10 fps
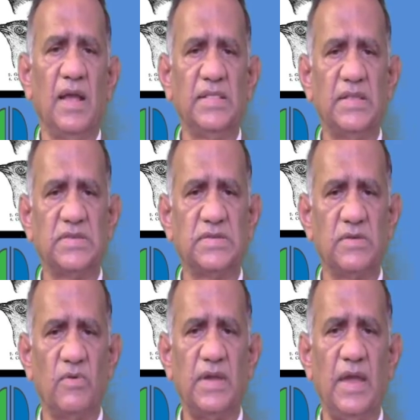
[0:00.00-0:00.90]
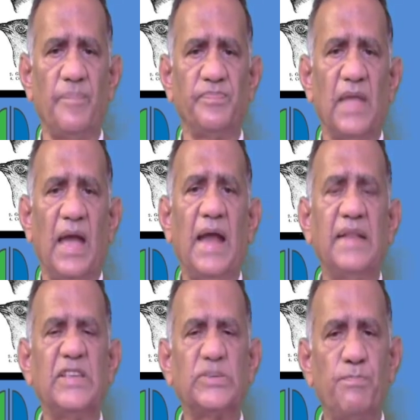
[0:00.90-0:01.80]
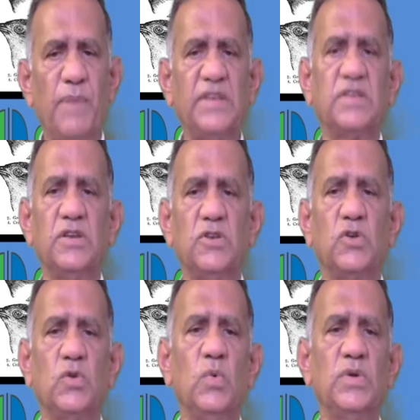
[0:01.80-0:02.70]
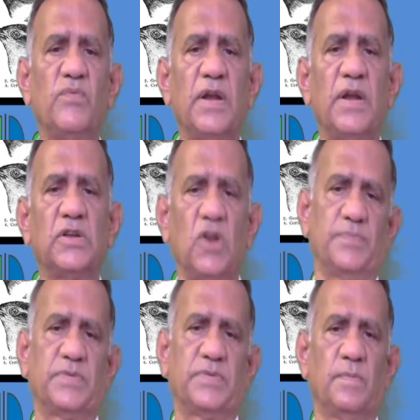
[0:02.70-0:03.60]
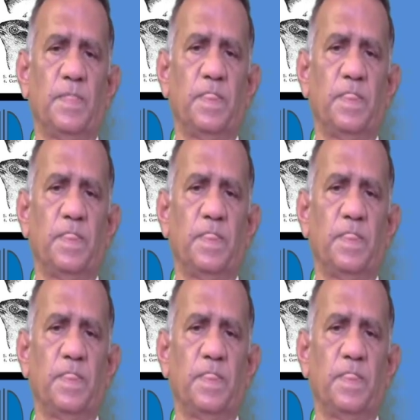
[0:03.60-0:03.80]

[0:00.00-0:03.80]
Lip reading: In this, okay, and they split into two different groups.